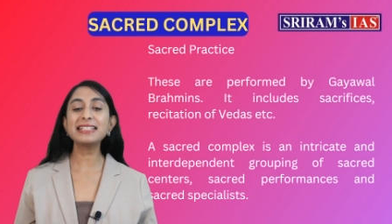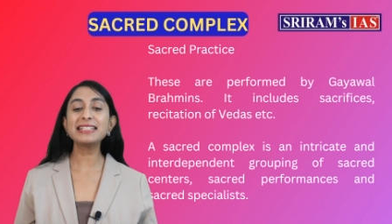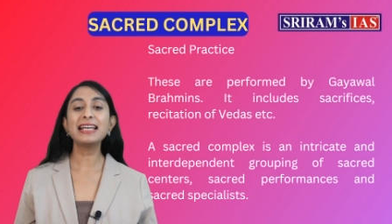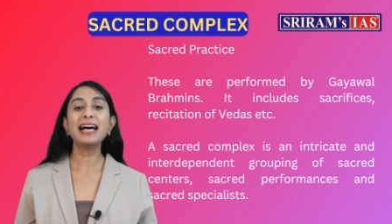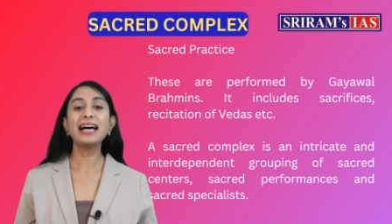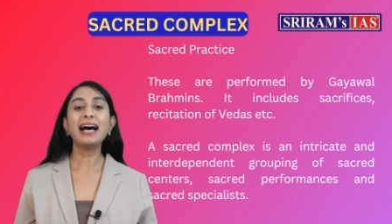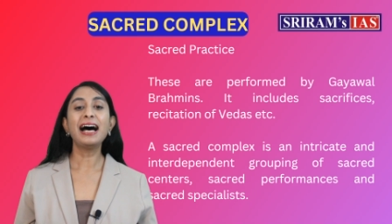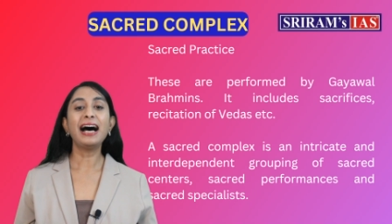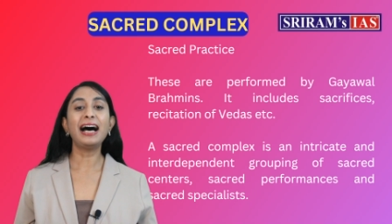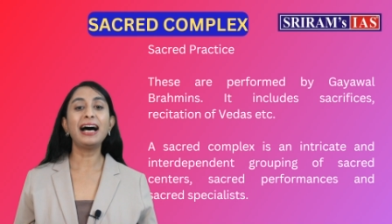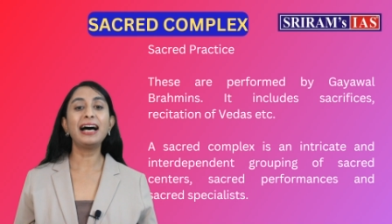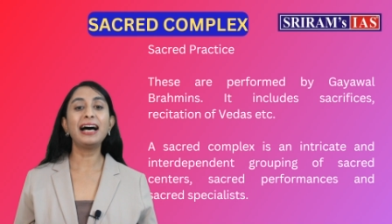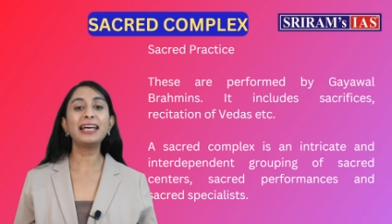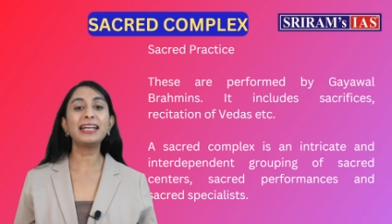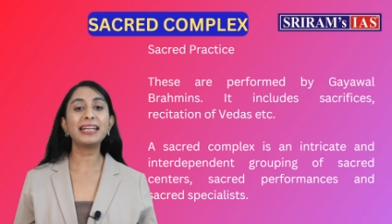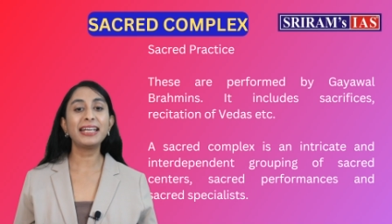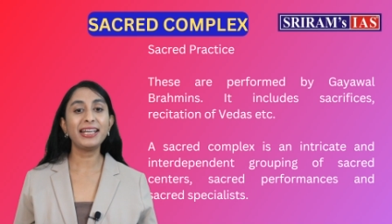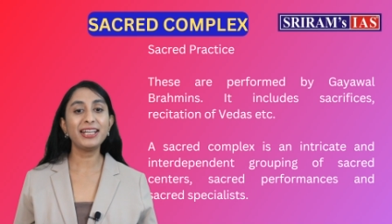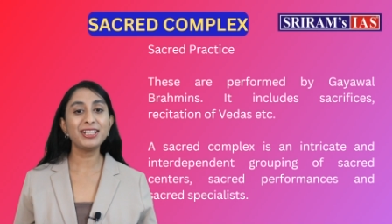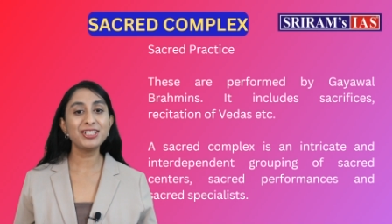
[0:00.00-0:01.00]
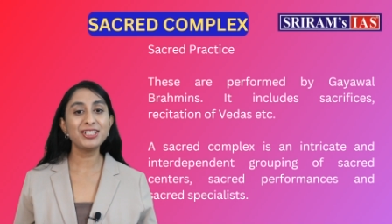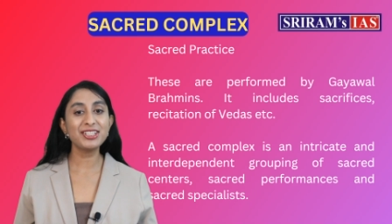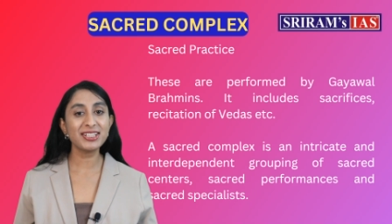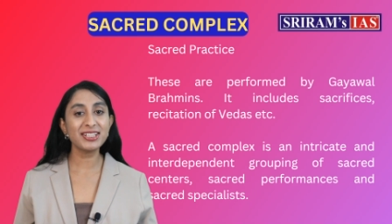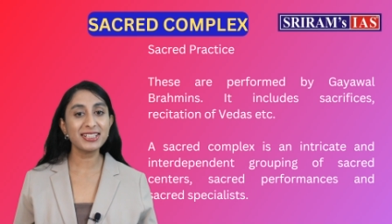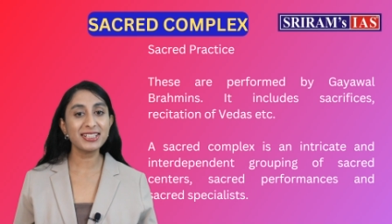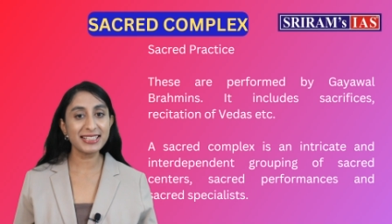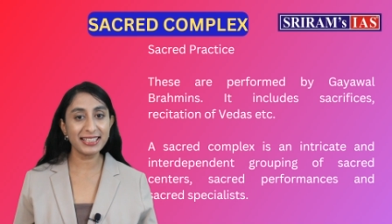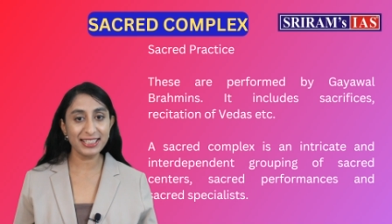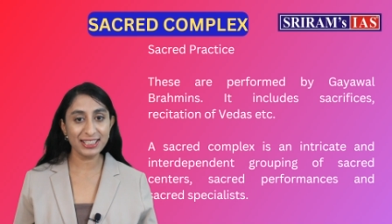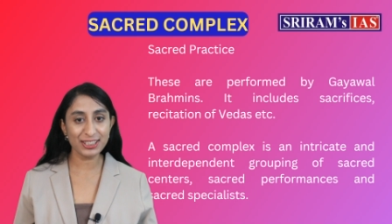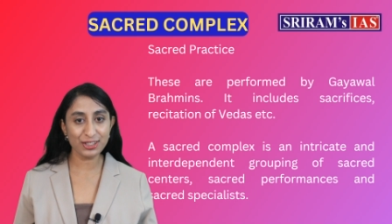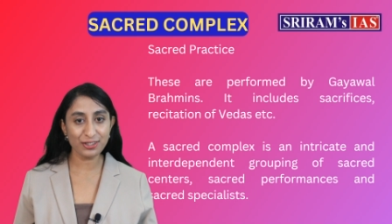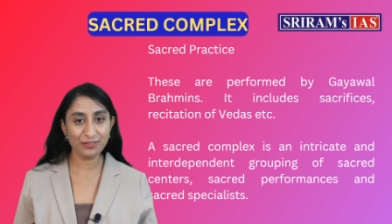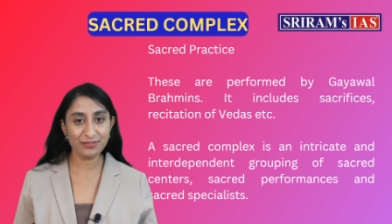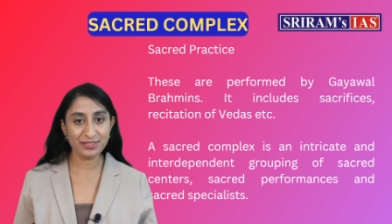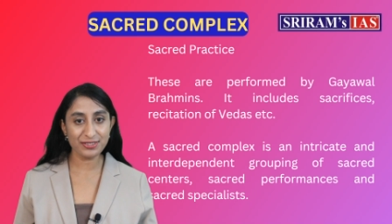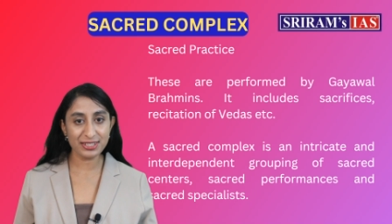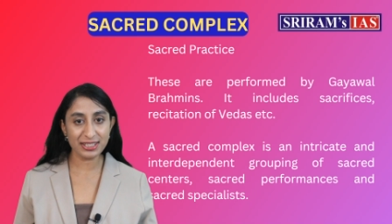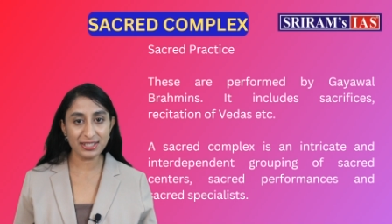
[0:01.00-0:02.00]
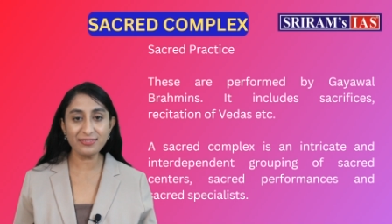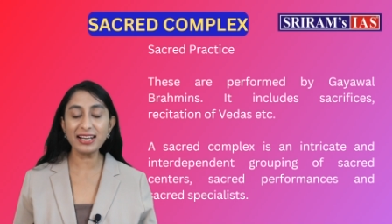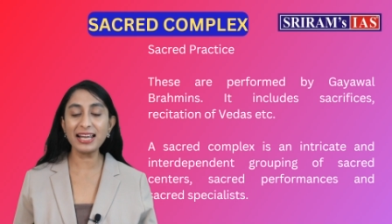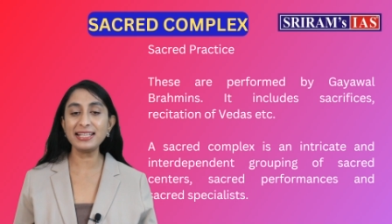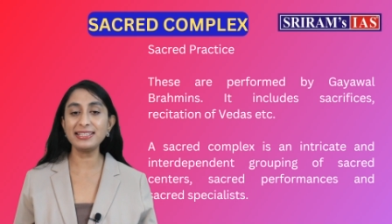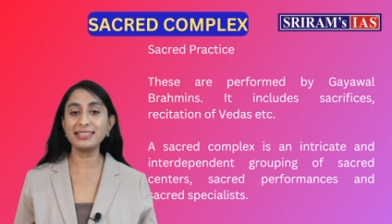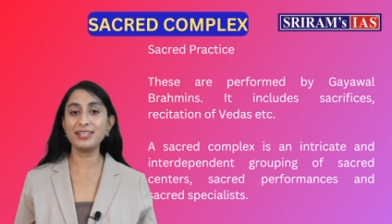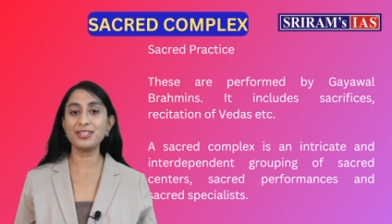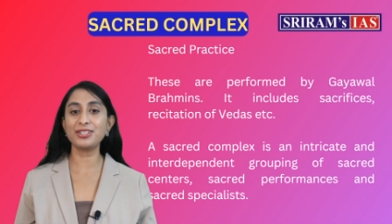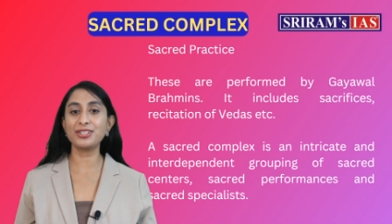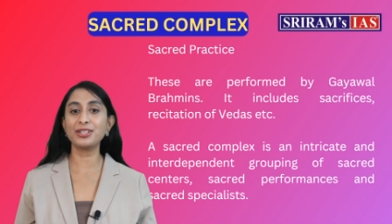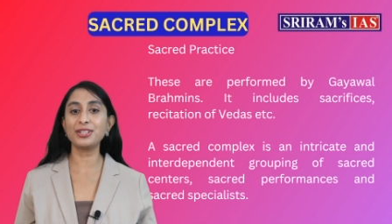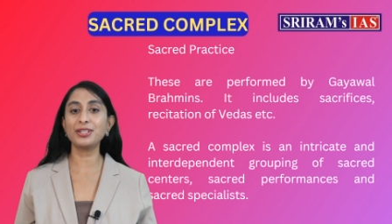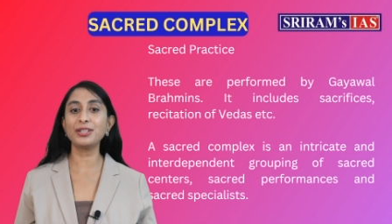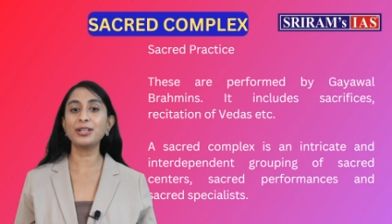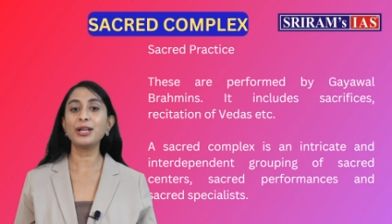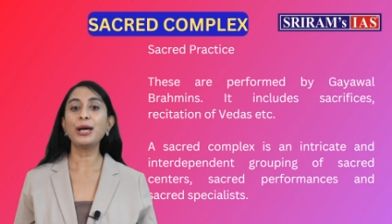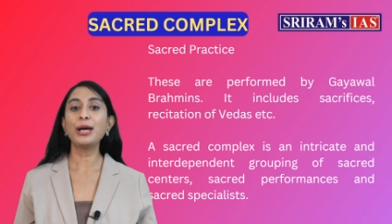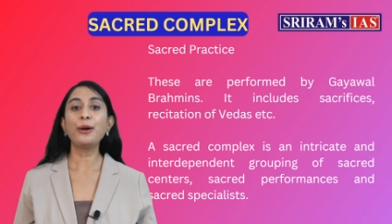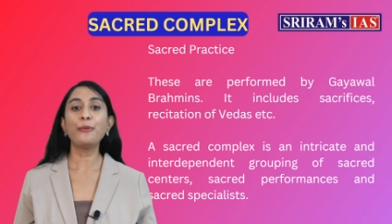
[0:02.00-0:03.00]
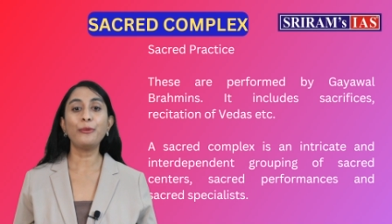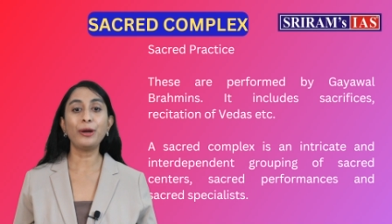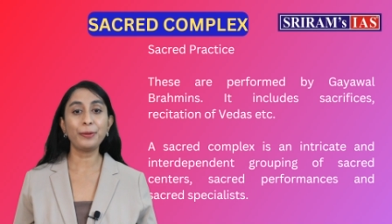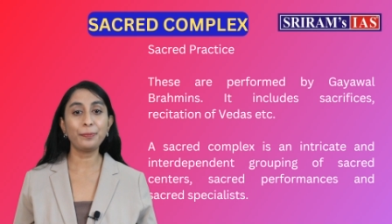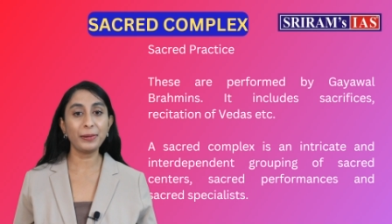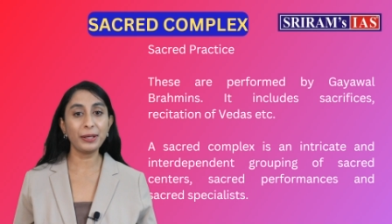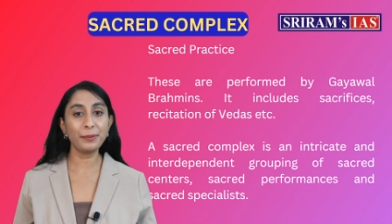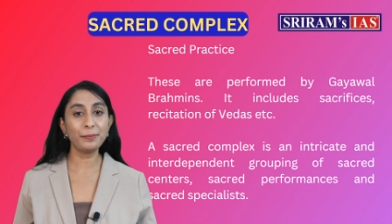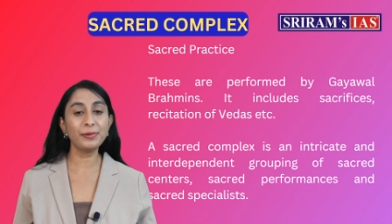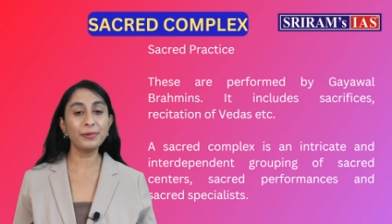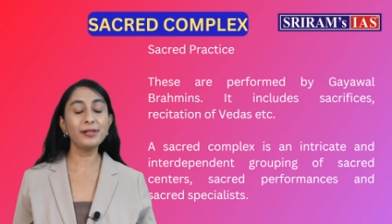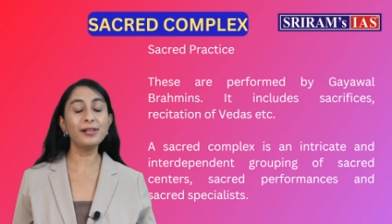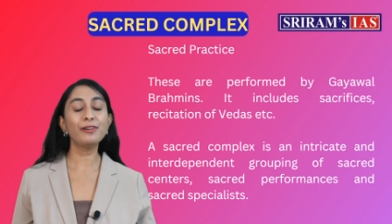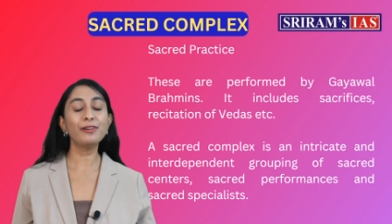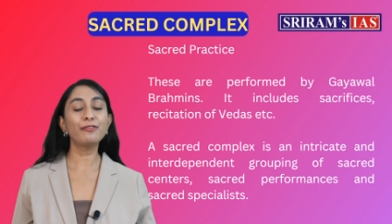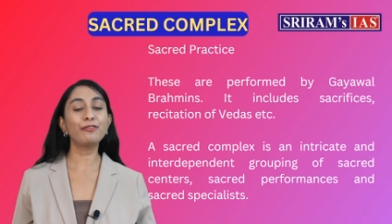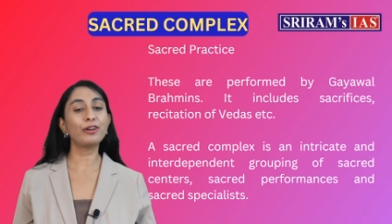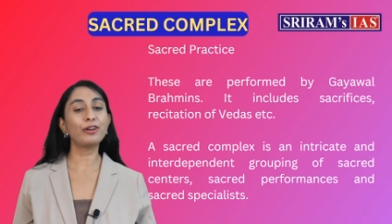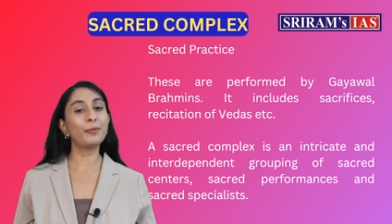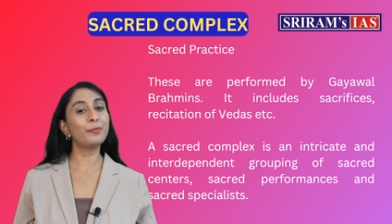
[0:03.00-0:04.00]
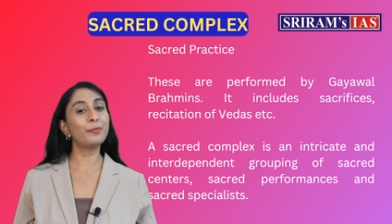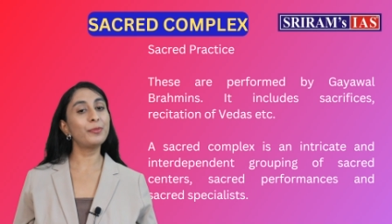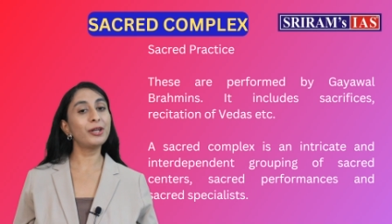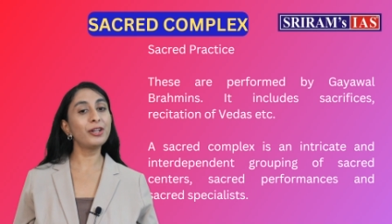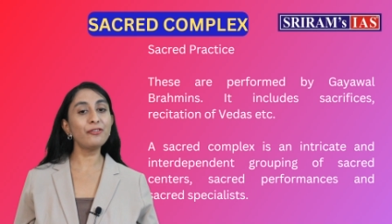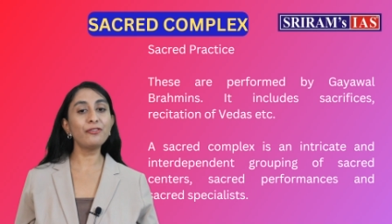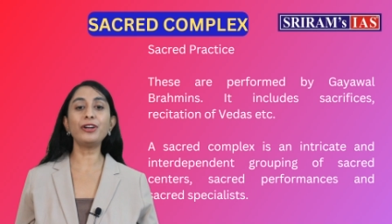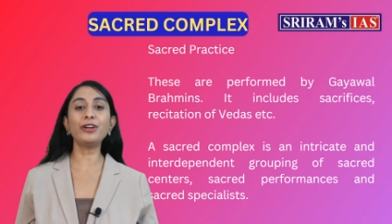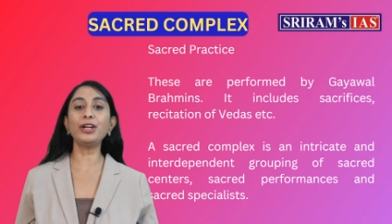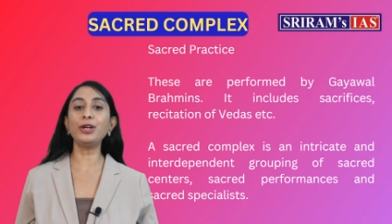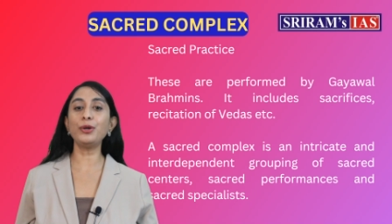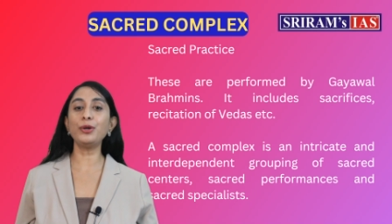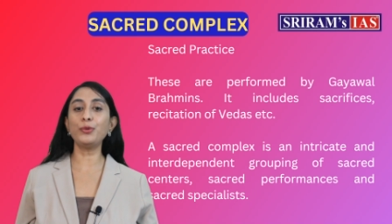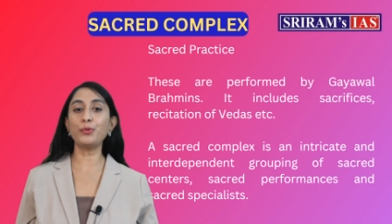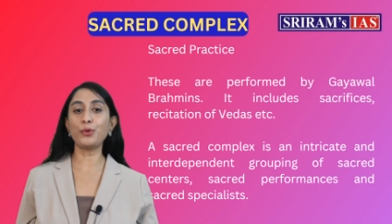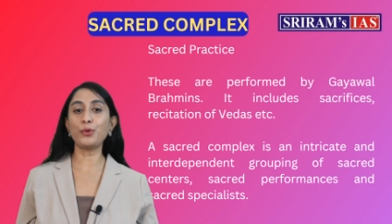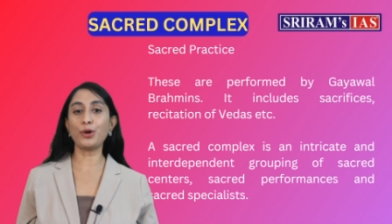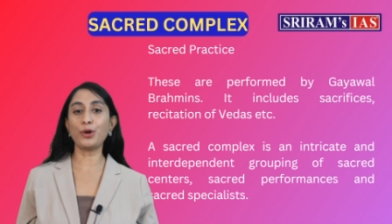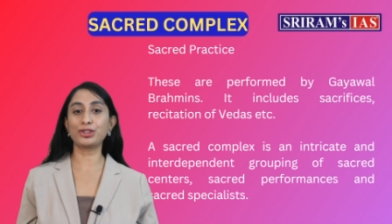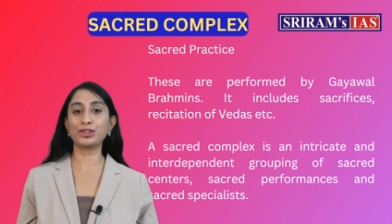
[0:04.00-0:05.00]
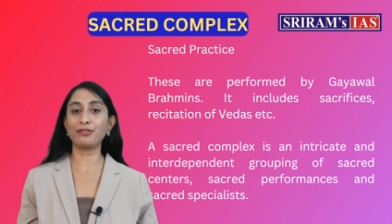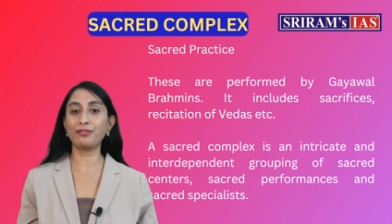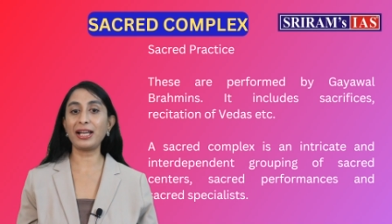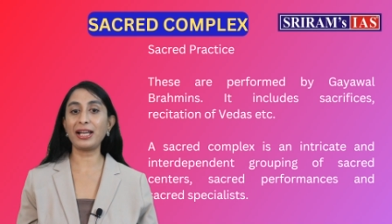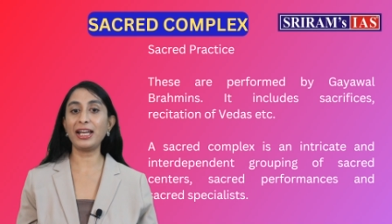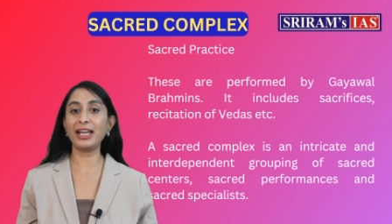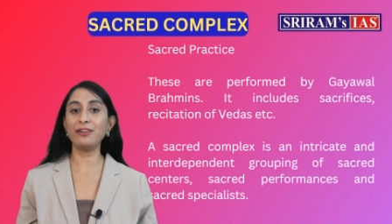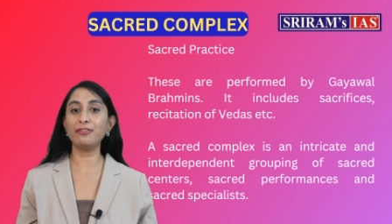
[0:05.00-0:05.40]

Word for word: are ancient centers of civilization where people from different walks of life